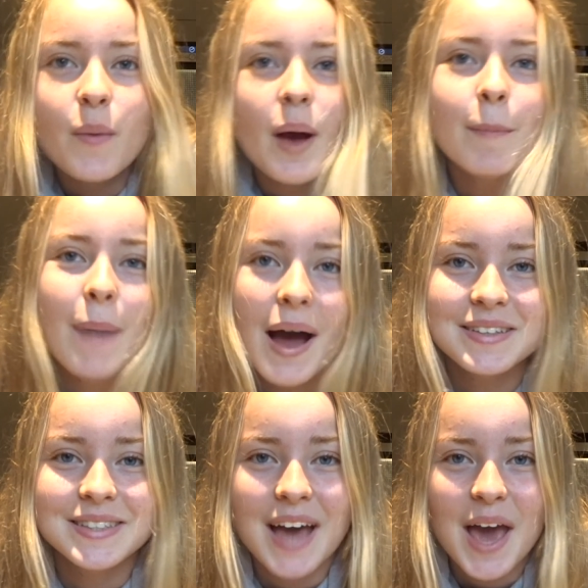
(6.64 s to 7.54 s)
we are
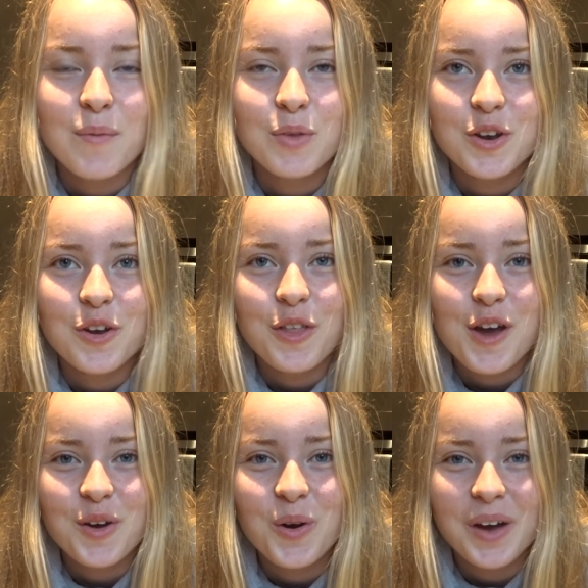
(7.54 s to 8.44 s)
back today with
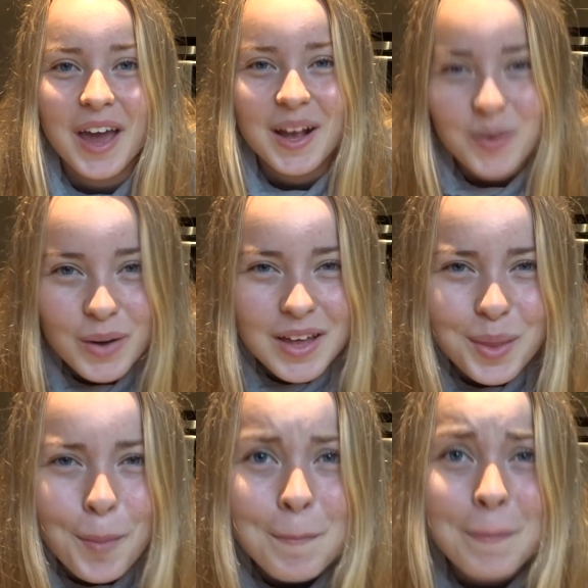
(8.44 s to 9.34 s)
another Cooking
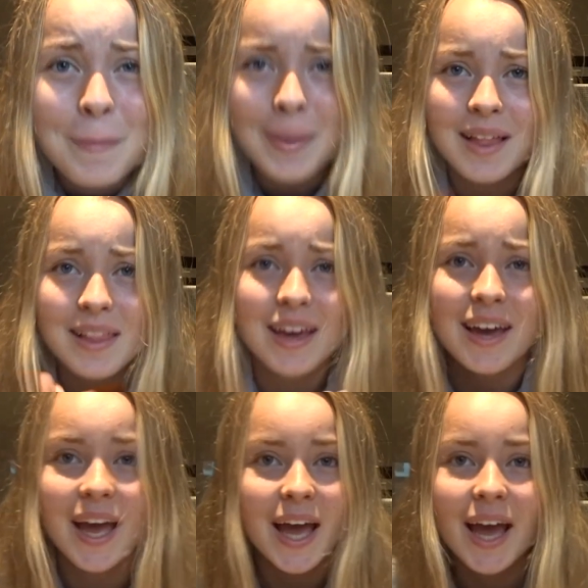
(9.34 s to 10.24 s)
with Millie!